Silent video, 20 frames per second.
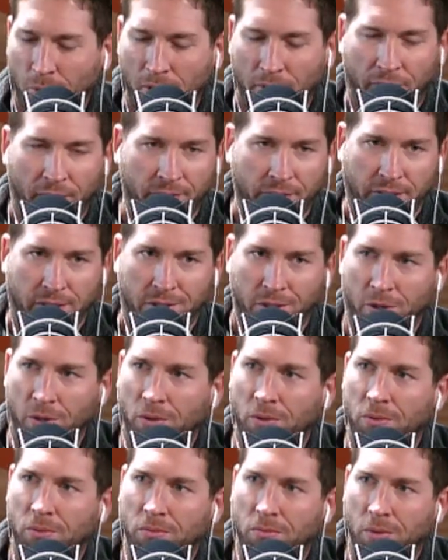worth? If it's
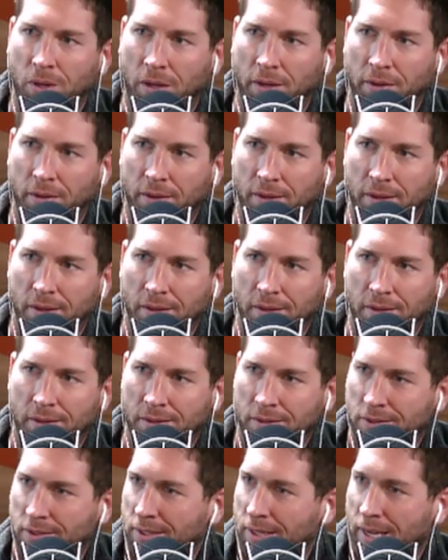you, well, the artist. There's,